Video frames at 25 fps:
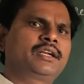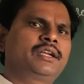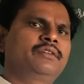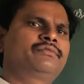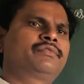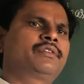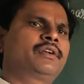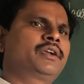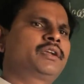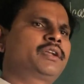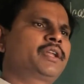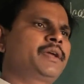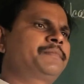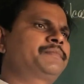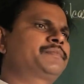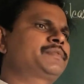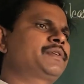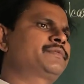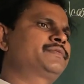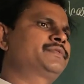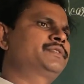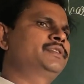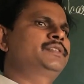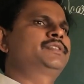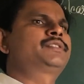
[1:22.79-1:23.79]
different types
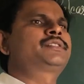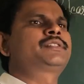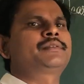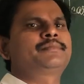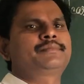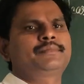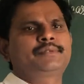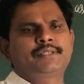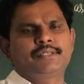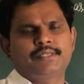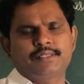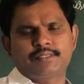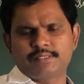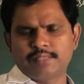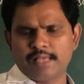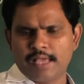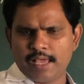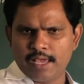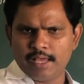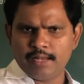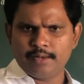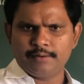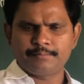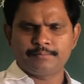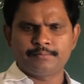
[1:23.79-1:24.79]
of systems is
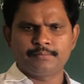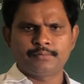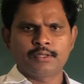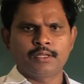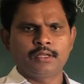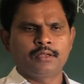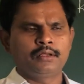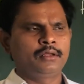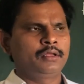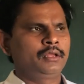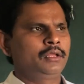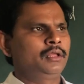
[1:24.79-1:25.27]
there,